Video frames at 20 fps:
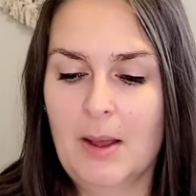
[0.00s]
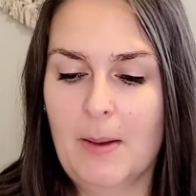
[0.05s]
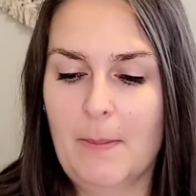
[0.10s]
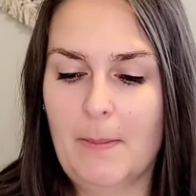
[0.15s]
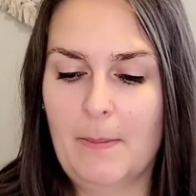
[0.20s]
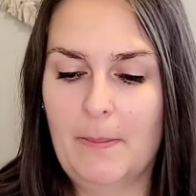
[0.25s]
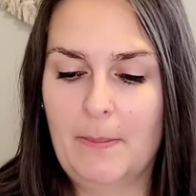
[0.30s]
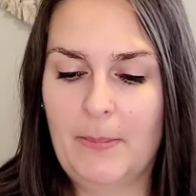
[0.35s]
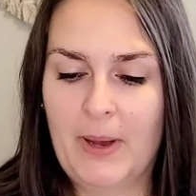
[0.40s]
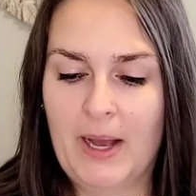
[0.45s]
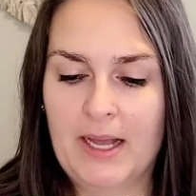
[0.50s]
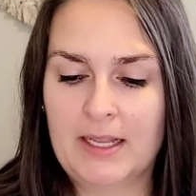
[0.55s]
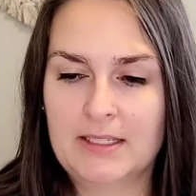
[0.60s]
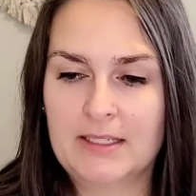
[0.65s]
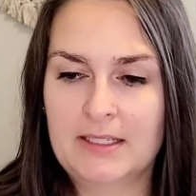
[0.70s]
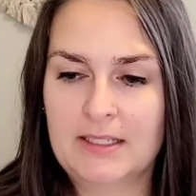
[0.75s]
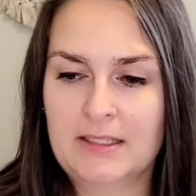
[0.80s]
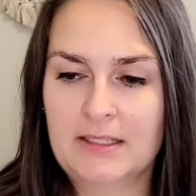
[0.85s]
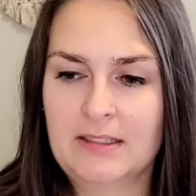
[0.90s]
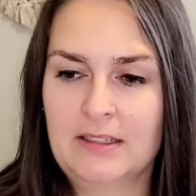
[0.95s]

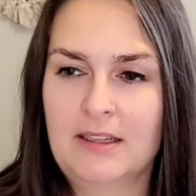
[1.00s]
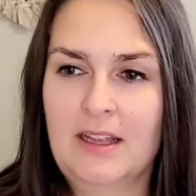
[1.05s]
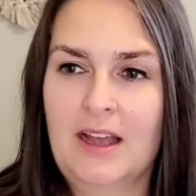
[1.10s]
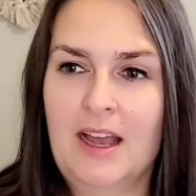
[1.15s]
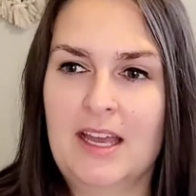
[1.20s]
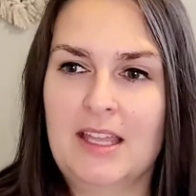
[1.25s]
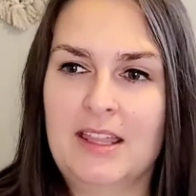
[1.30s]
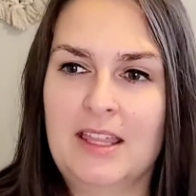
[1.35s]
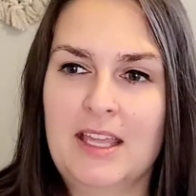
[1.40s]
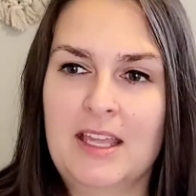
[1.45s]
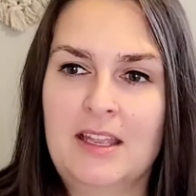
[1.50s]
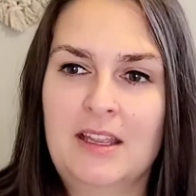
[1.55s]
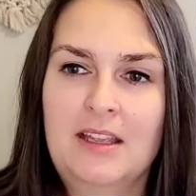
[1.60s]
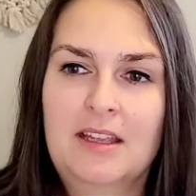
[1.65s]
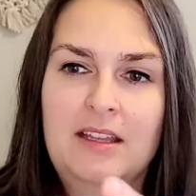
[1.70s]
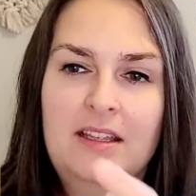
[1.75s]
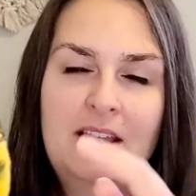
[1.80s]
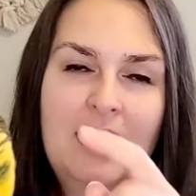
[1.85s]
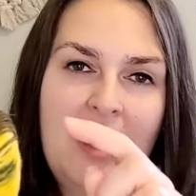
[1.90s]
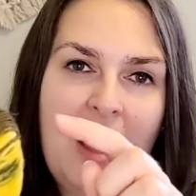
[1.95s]
but I think
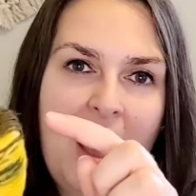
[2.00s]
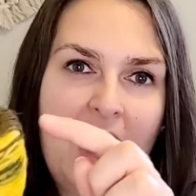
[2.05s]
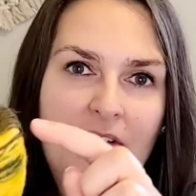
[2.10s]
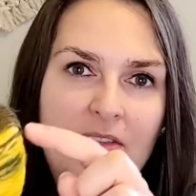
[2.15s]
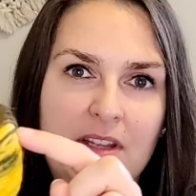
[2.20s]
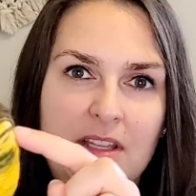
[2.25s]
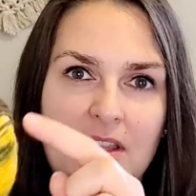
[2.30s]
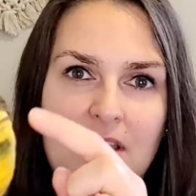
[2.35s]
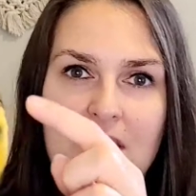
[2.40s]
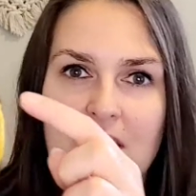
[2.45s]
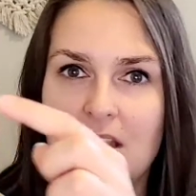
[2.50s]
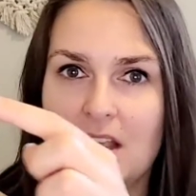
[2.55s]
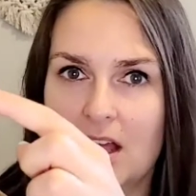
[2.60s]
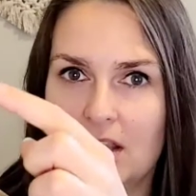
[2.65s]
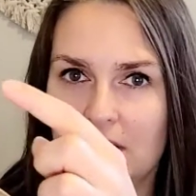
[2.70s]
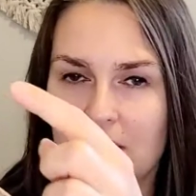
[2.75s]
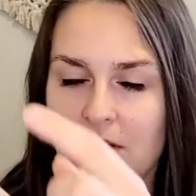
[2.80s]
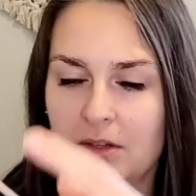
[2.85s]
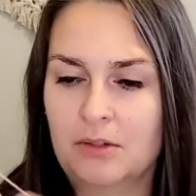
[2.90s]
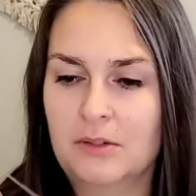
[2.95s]
having the
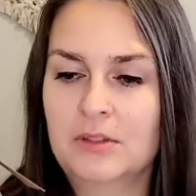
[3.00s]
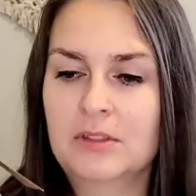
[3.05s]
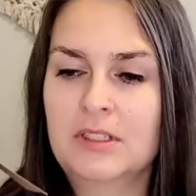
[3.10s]
yellow